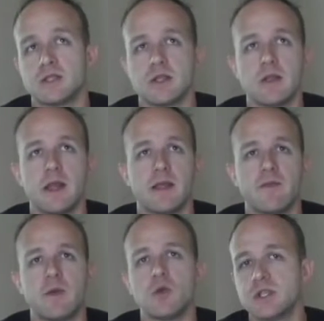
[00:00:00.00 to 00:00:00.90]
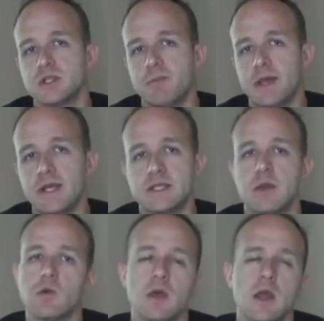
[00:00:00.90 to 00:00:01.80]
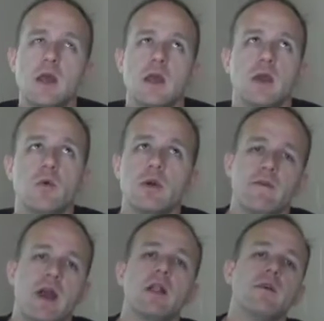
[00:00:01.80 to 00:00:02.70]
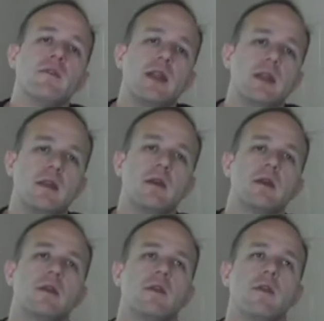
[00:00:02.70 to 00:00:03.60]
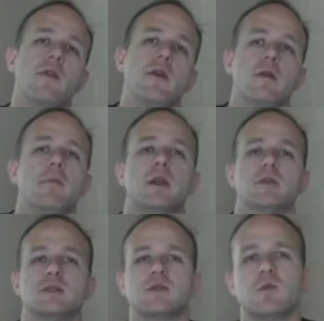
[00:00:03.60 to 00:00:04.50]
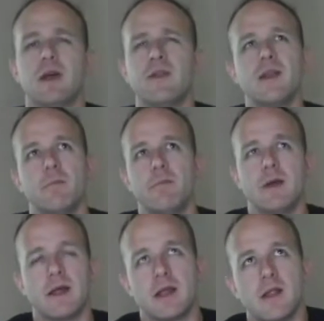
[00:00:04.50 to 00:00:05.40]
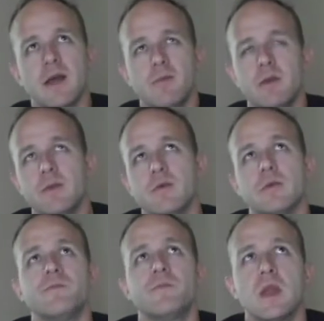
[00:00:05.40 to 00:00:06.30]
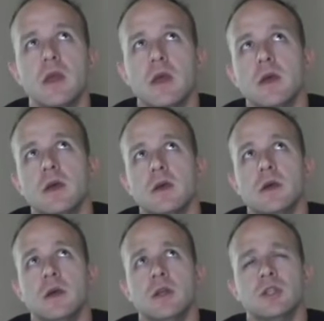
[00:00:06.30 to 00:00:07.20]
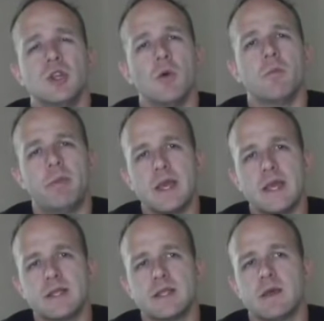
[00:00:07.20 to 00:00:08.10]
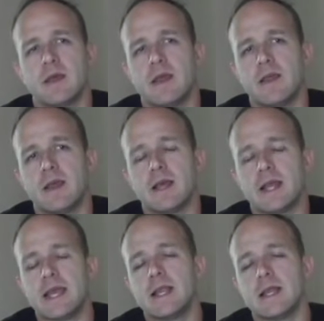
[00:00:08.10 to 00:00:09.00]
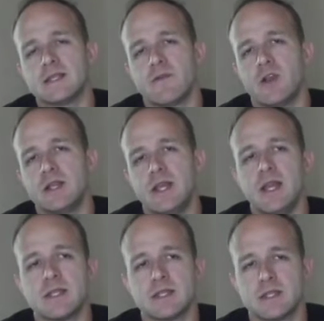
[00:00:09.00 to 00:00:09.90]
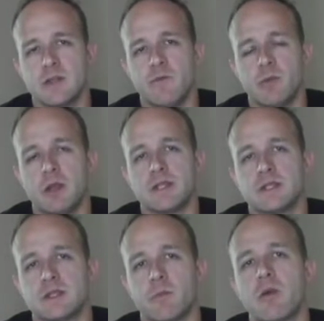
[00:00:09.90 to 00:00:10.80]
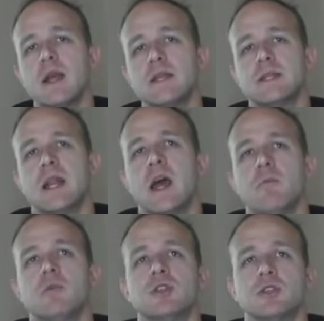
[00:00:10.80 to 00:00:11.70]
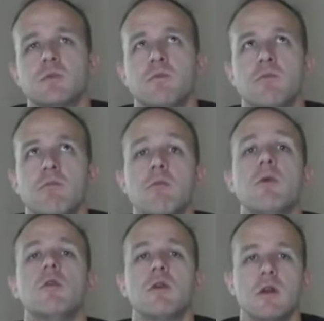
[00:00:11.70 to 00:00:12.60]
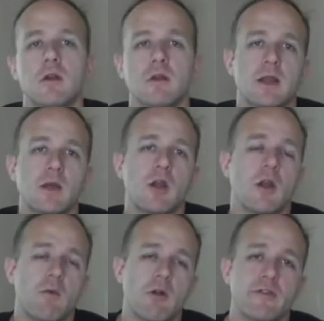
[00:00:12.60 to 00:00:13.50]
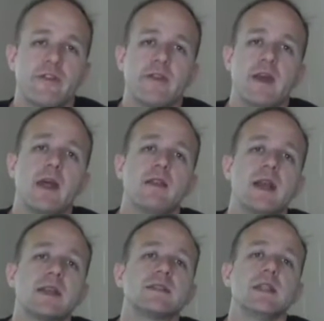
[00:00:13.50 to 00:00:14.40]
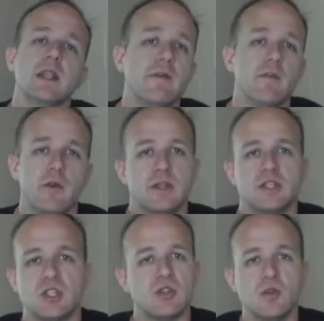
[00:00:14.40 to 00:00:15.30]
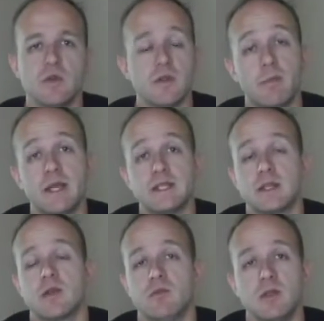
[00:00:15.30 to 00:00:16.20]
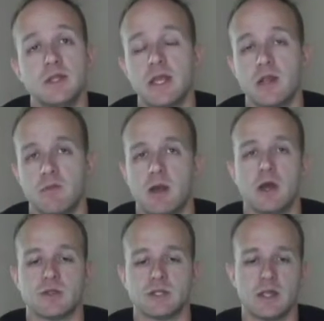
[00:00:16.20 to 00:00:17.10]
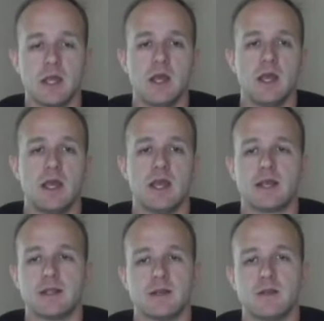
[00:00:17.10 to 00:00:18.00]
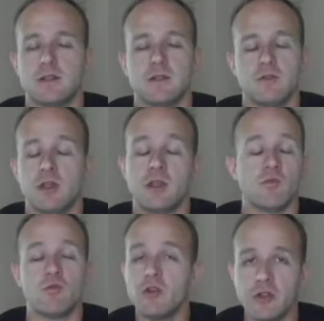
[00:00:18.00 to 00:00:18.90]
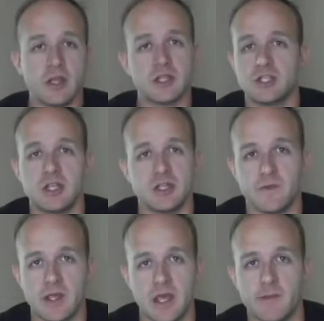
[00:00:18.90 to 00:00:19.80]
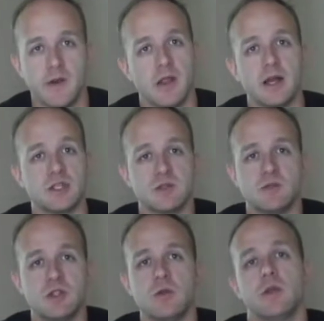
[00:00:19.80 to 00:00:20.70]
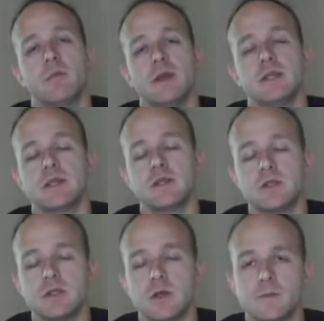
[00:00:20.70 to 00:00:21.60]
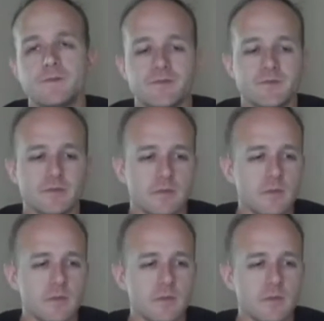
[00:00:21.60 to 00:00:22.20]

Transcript: honestly, like if they would have just based, it would have elevated their models as well. I think like a lot of people don't base, and I get it, it's very tedious and stuff, but it's surprising how much more, like, or to that next level that just doing the basic can really take your models. It really can change up the game a lot just doing your basing. So,